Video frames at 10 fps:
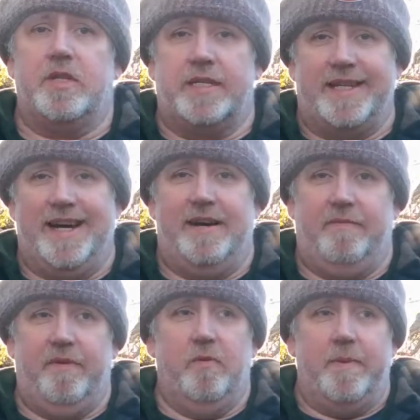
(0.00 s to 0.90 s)

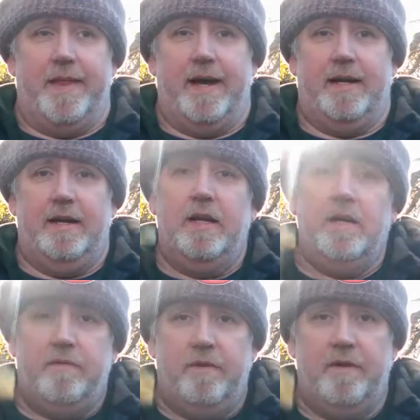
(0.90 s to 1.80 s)
start filming that
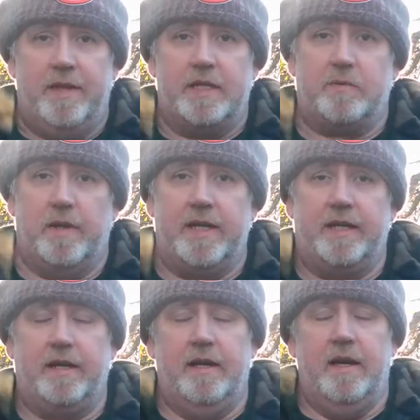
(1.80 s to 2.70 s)
this week.
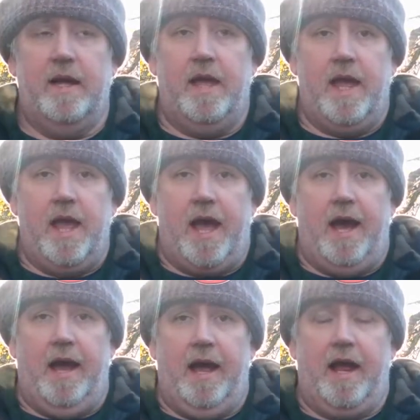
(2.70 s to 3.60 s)

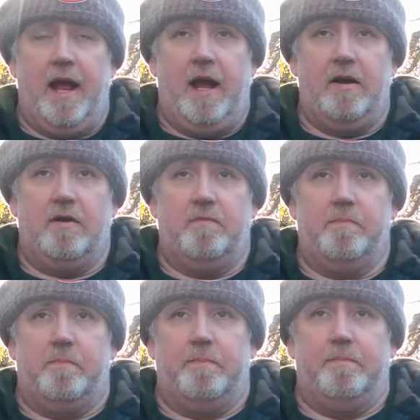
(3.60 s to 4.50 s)
I've
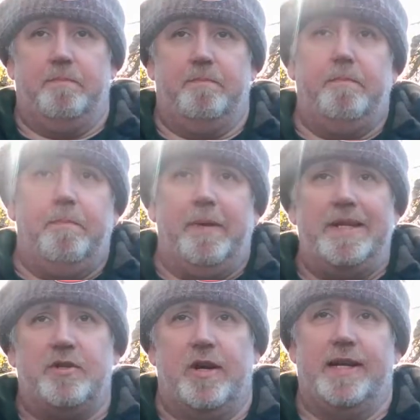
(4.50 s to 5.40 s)

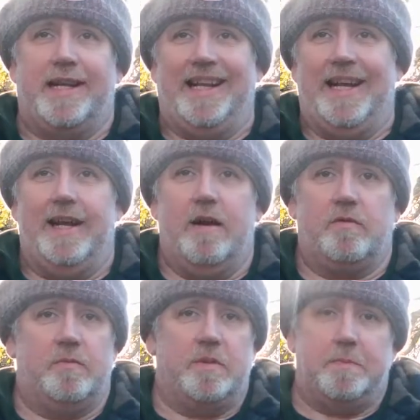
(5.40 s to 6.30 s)
been trying to clear
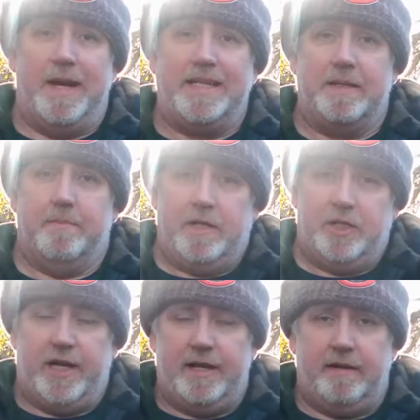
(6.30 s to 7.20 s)
out some space in my
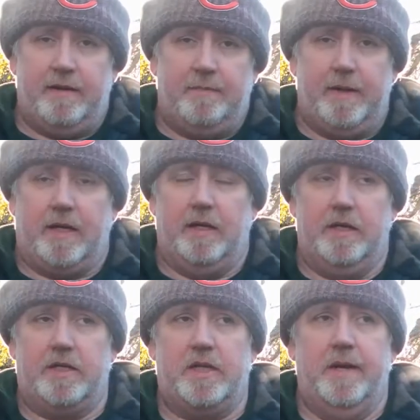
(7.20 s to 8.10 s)
shed
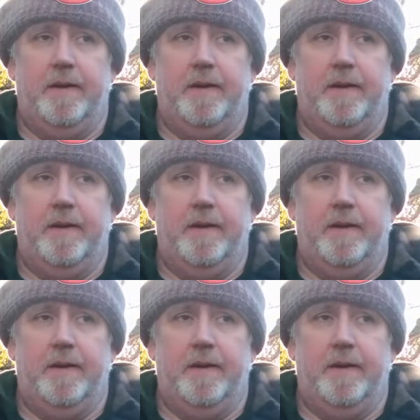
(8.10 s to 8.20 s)
because